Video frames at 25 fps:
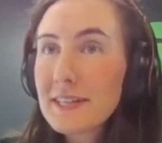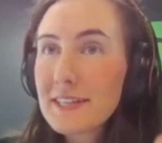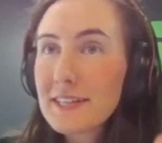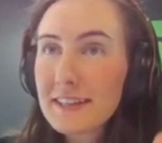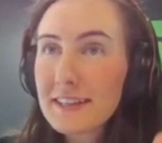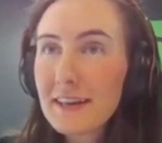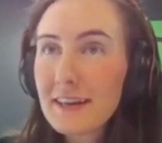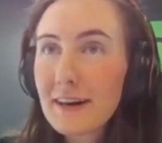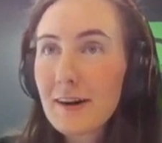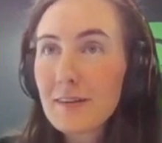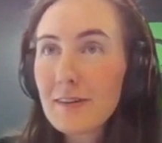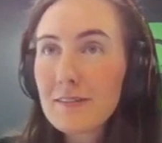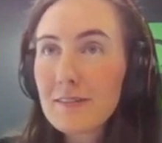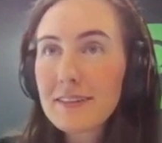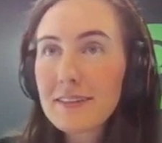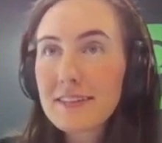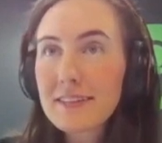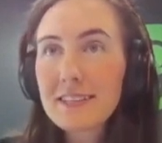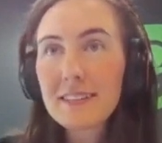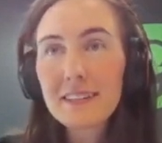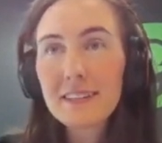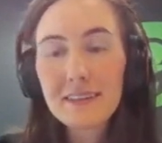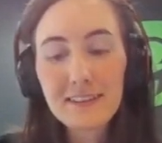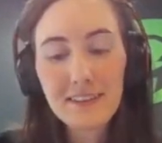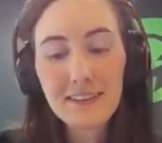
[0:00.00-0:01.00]
entered the hose
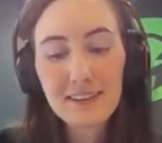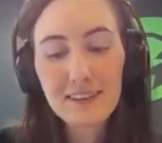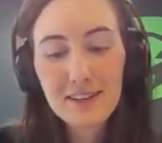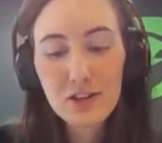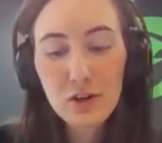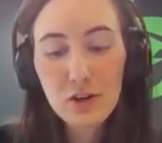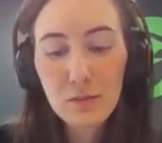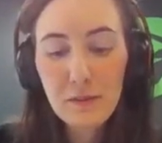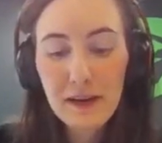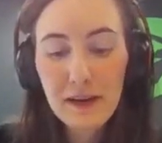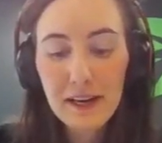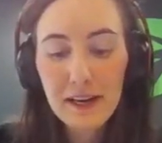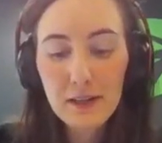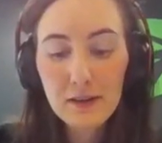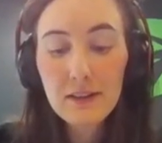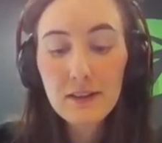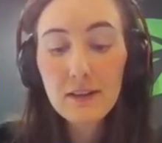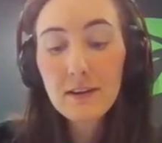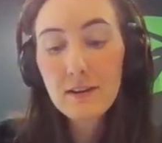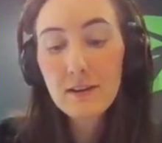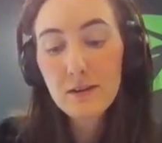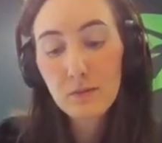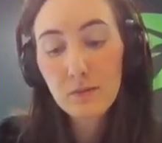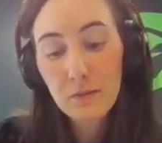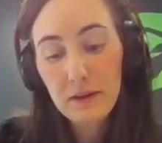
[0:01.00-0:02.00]
into the job card,
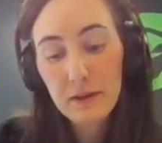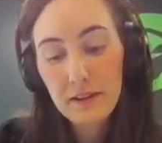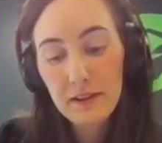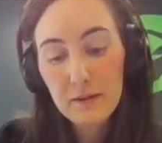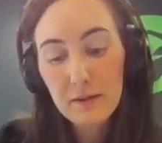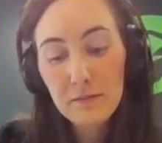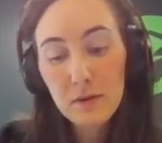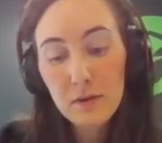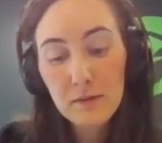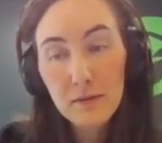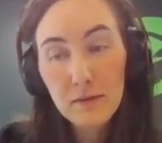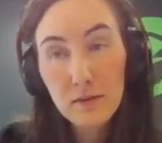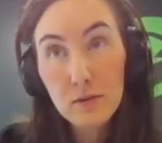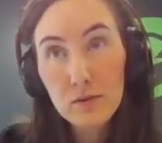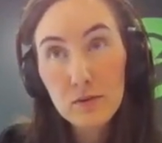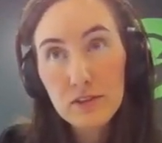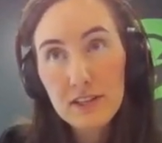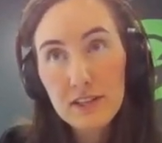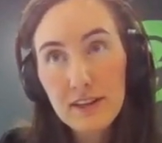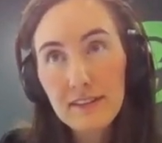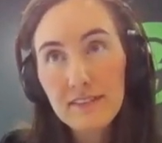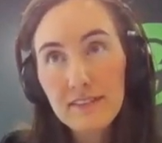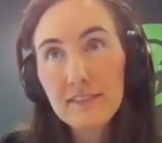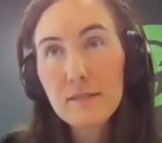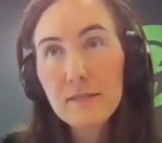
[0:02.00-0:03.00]
we then move on
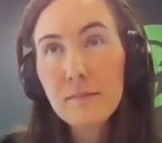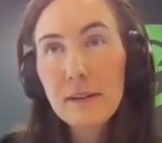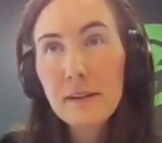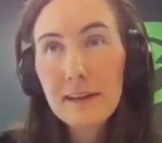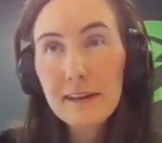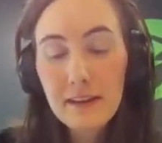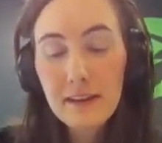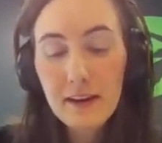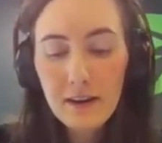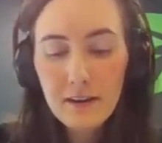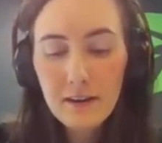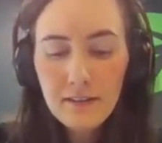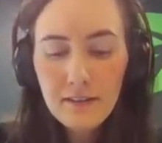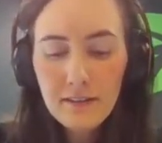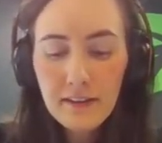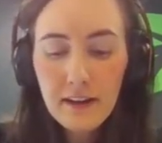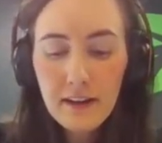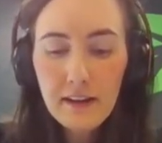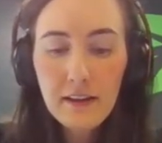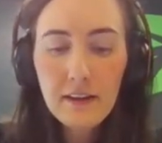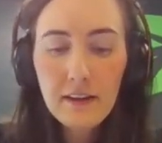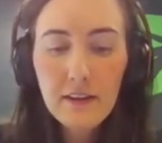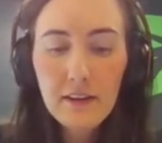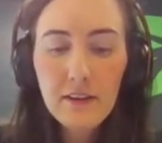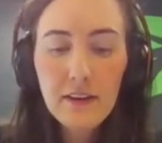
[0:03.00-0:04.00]
to assembling the hose,
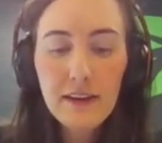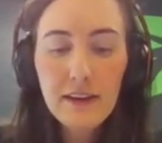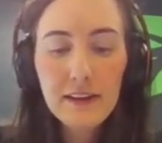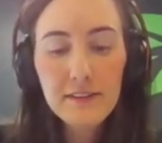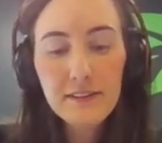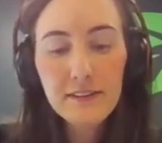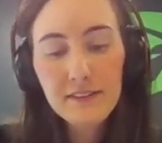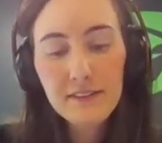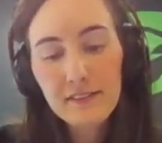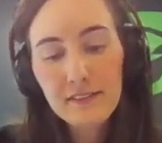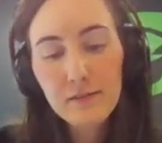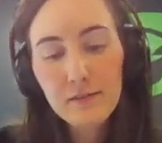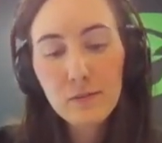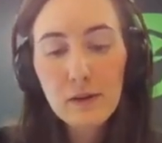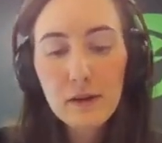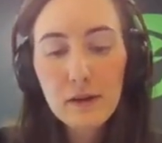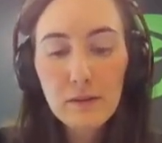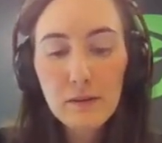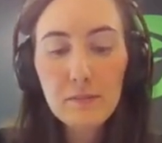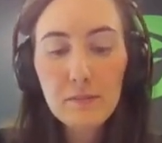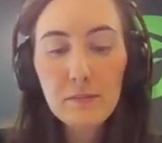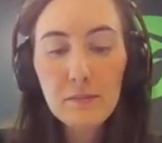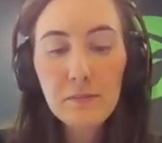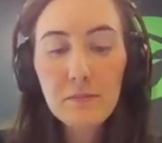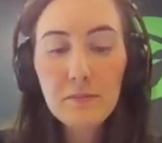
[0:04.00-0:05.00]
and this is
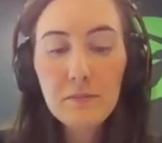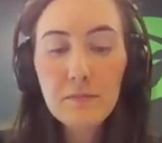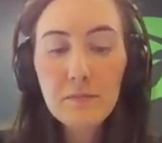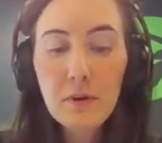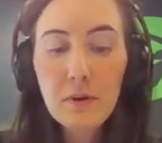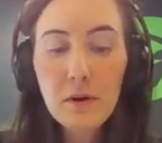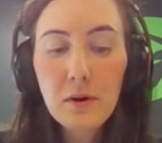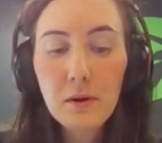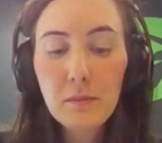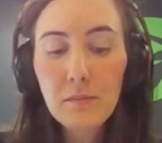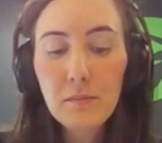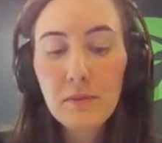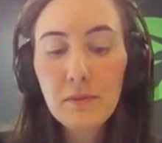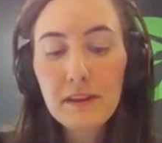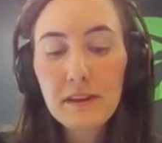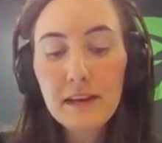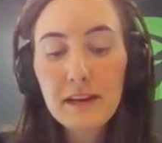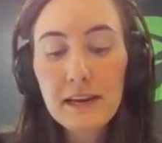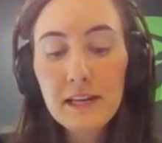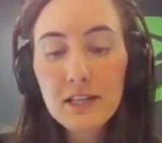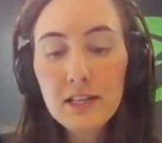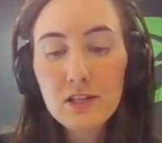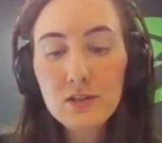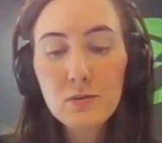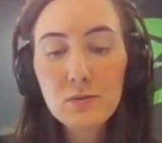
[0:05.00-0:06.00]
where we pop
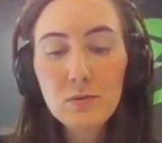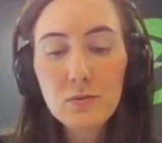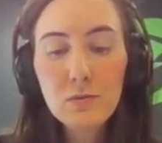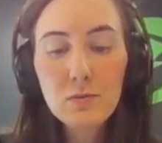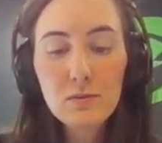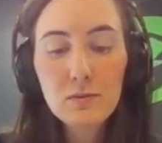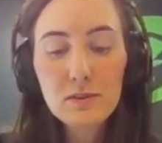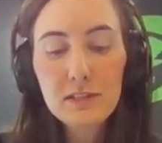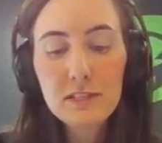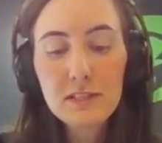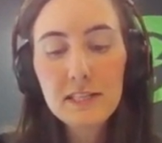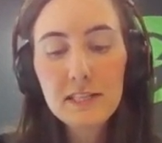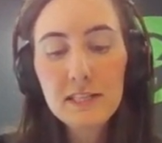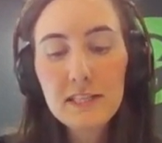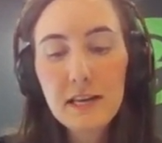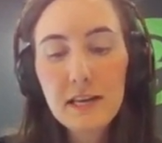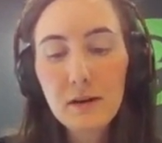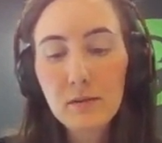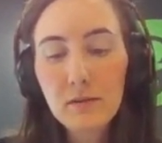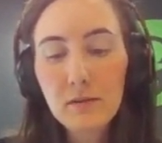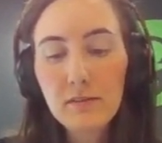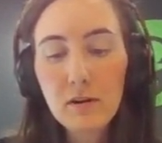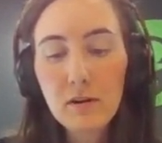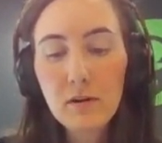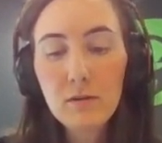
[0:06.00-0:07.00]
the actual
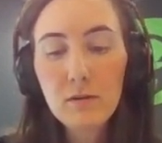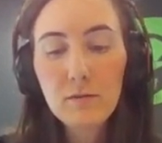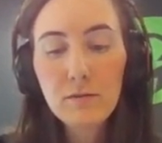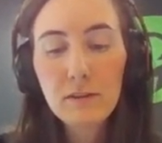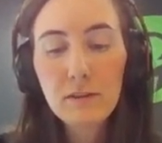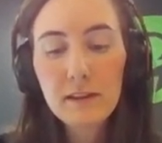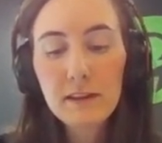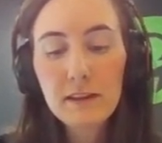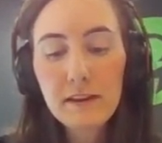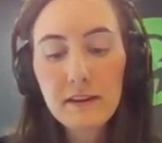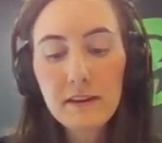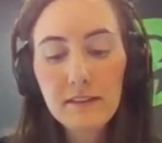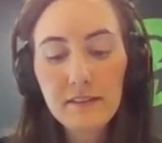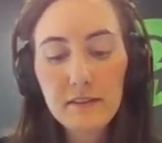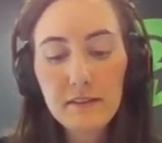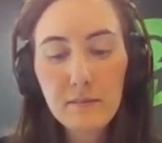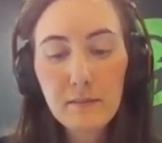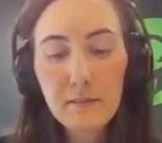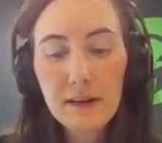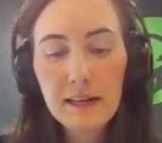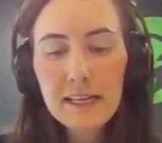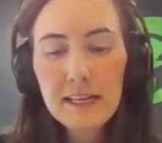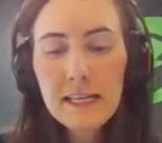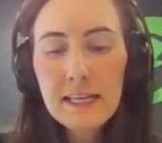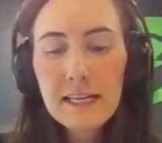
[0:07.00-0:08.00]
details of the
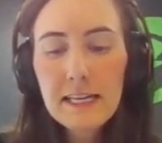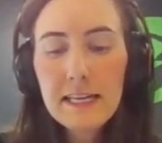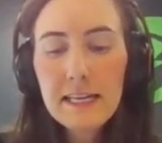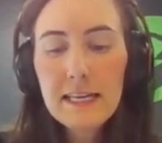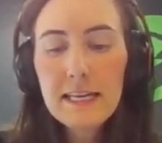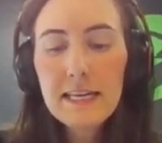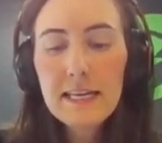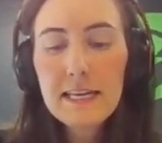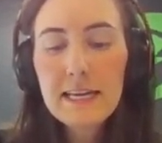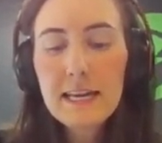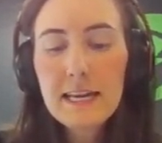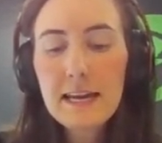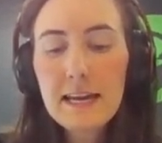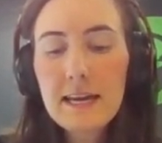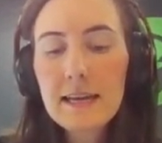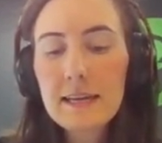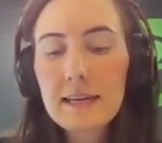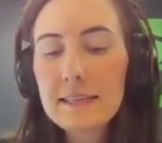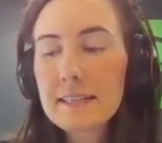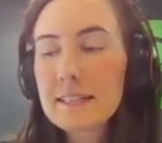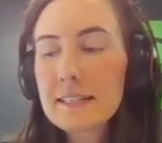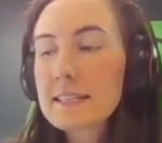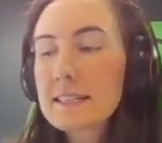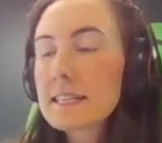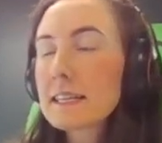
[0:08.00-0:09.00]
assembly.
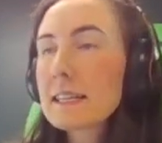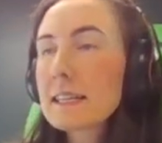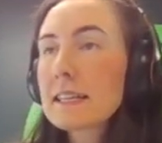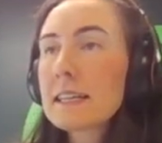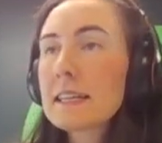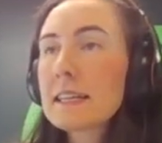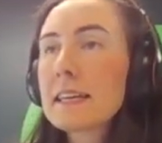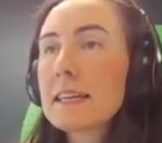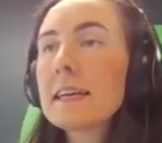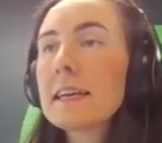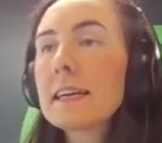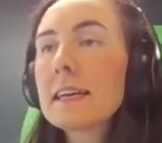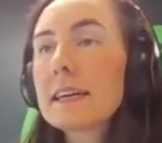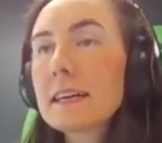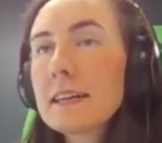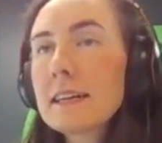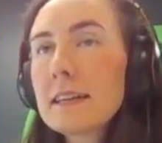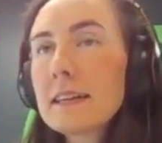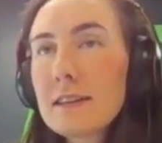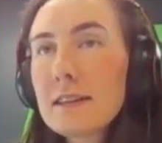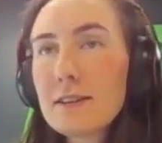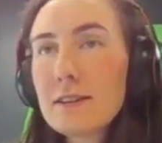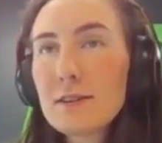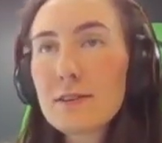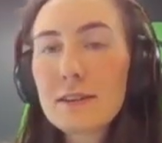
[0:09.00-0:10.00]
And in
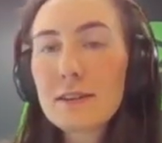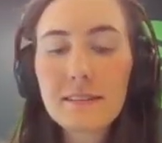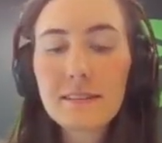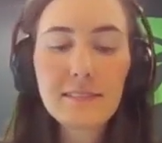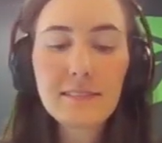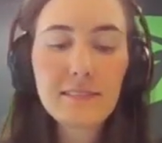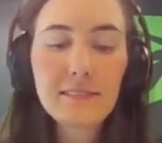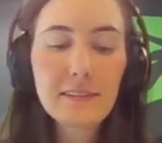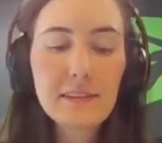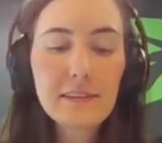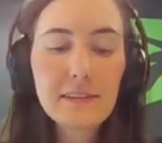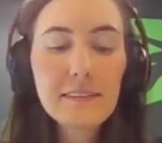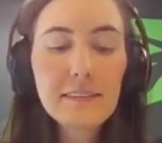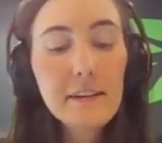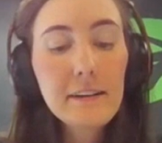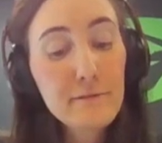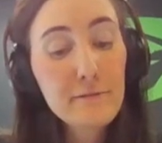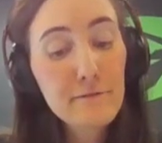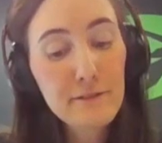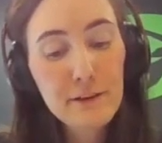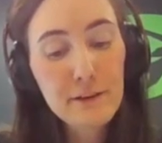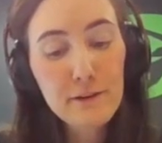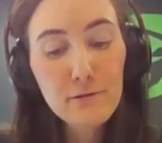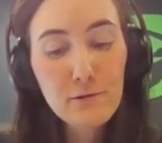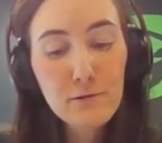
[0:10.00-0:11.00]
here you can see a
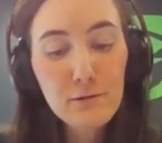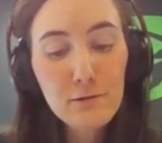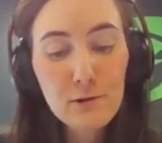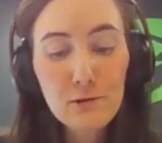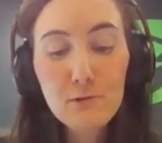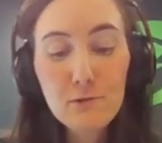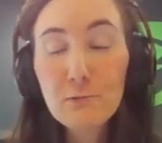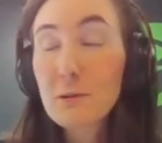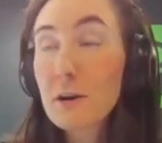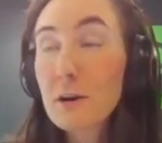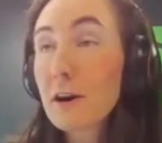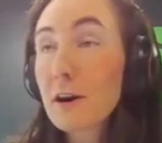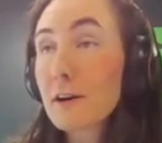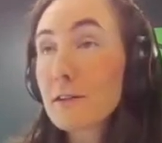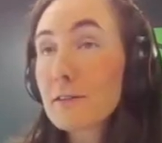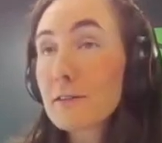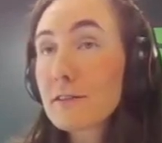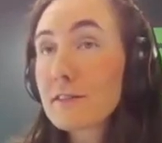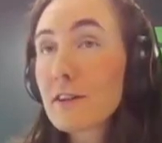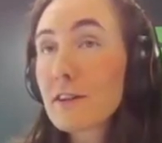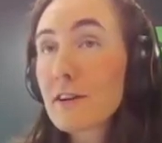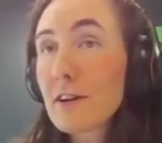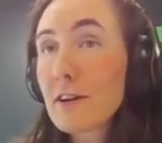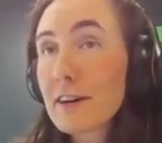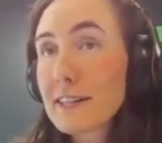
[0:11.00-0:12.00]
field called
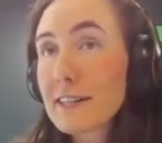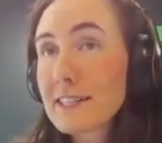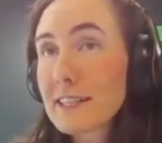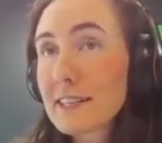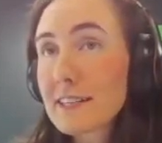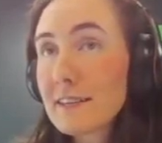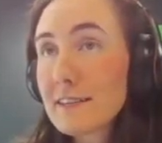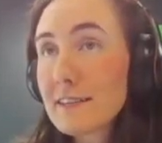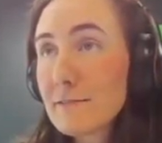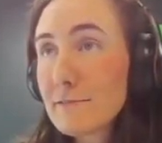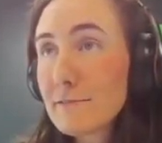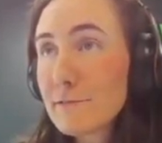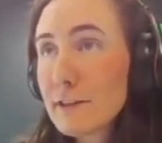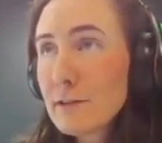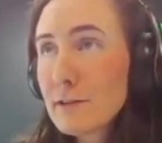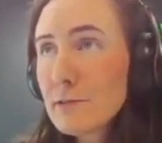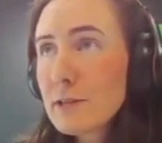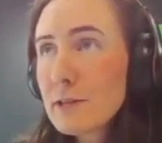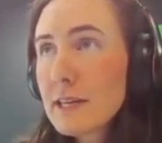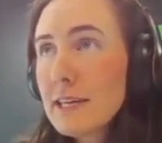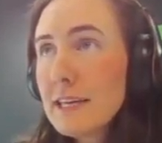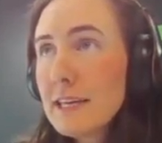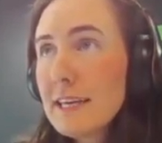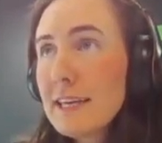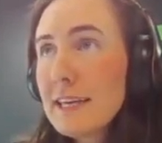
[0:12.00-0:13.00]
hose ID
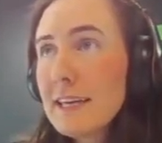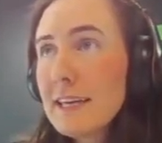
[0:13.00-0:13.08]
field.